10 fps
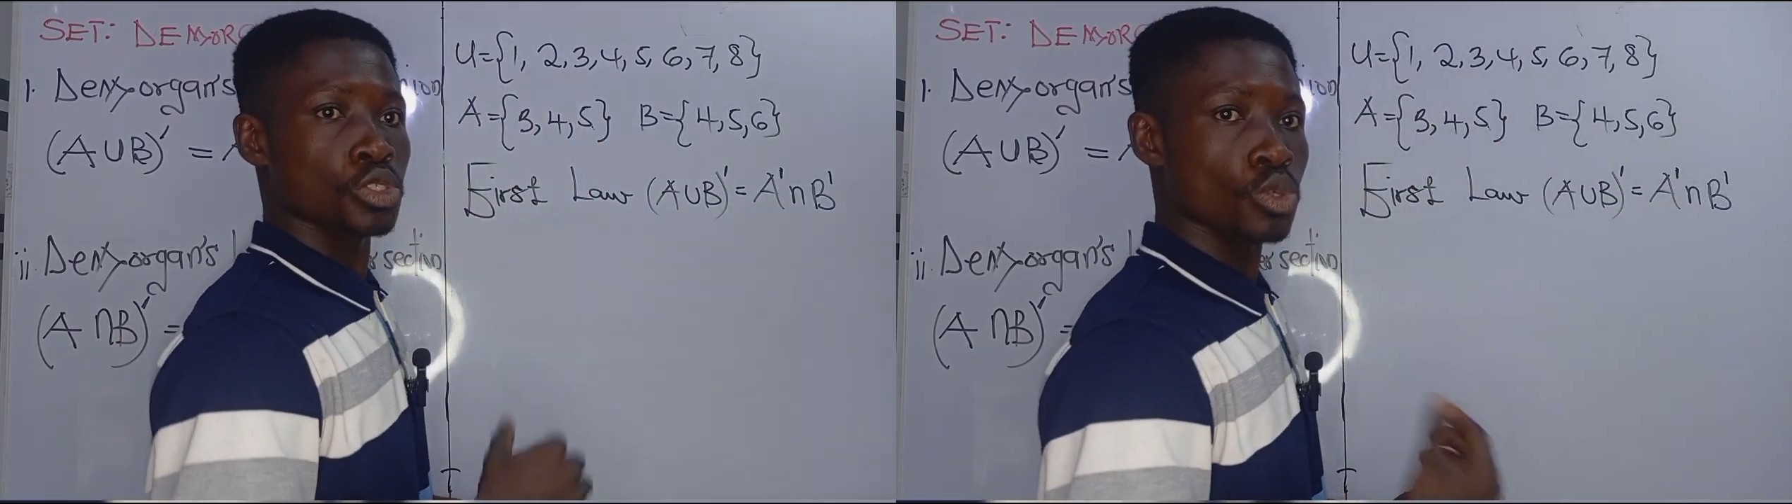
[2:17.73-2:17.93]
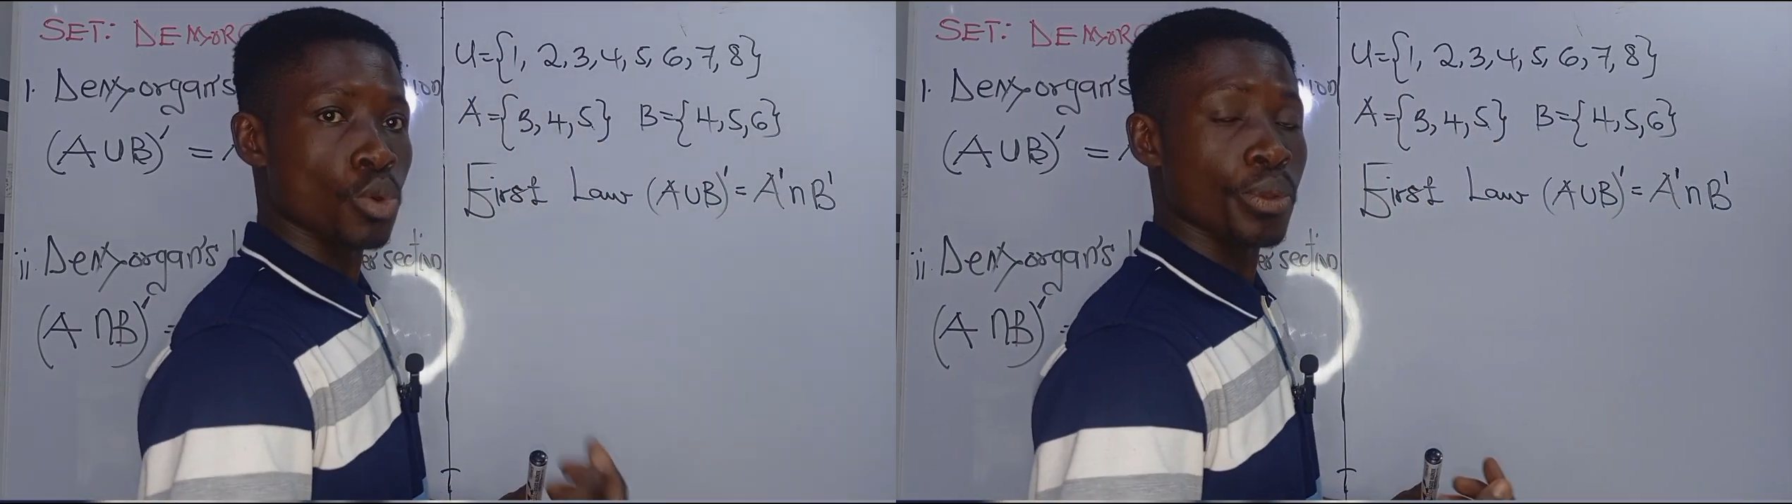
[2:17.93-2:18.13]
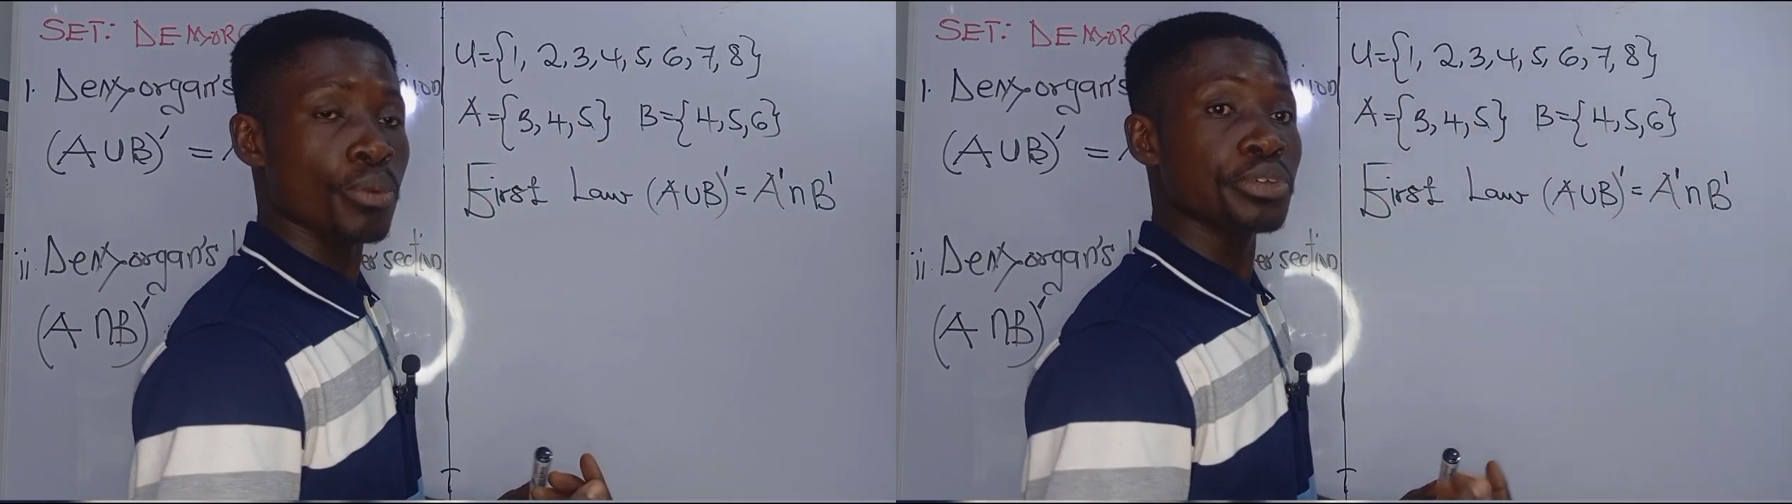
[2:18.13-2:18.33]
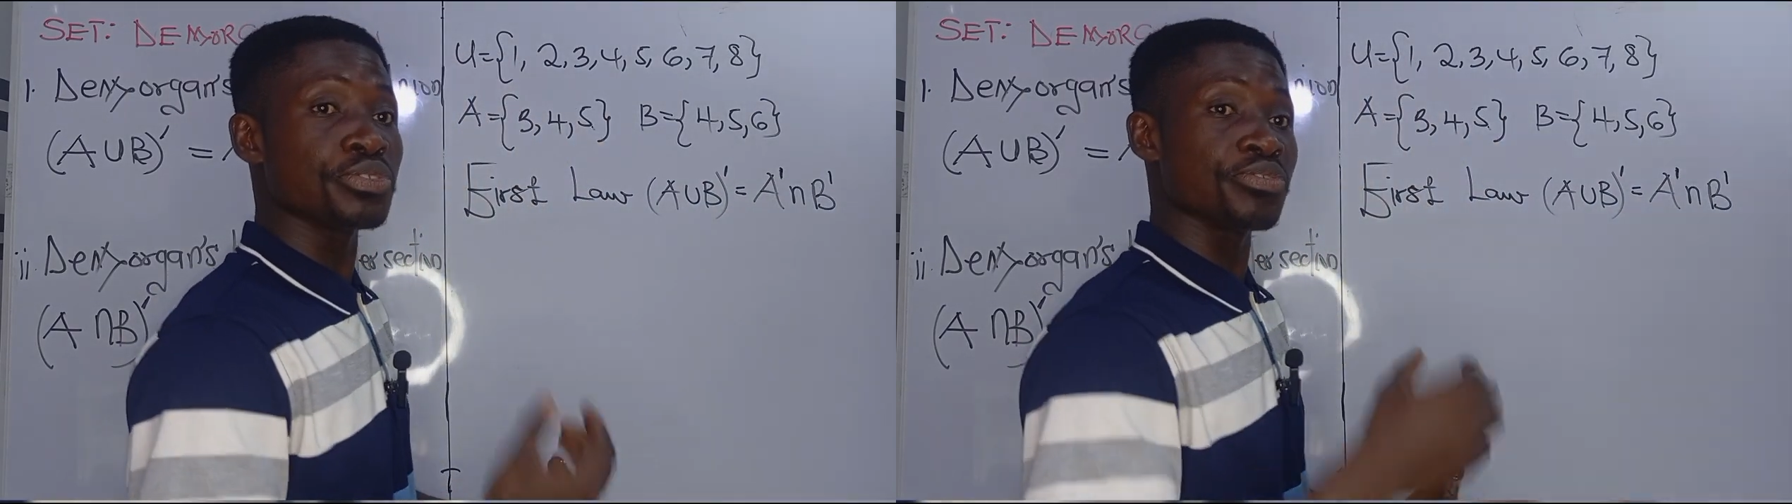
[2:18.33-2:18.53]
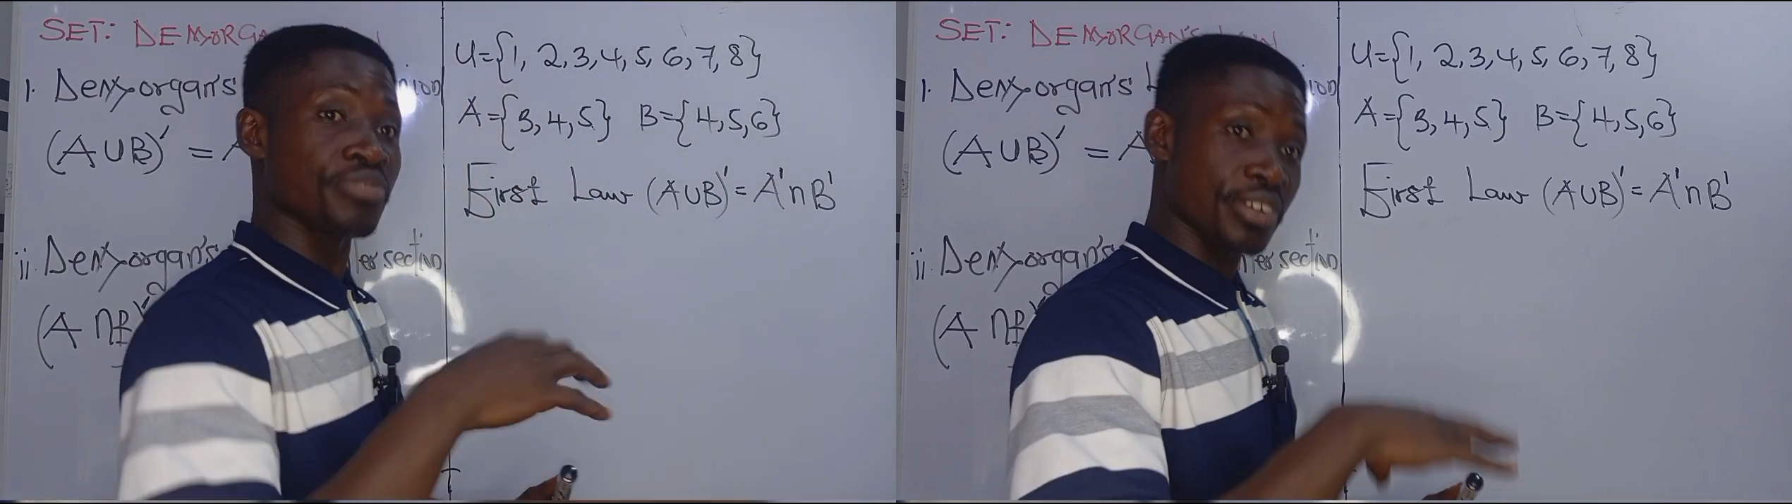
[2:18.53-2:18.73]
we want to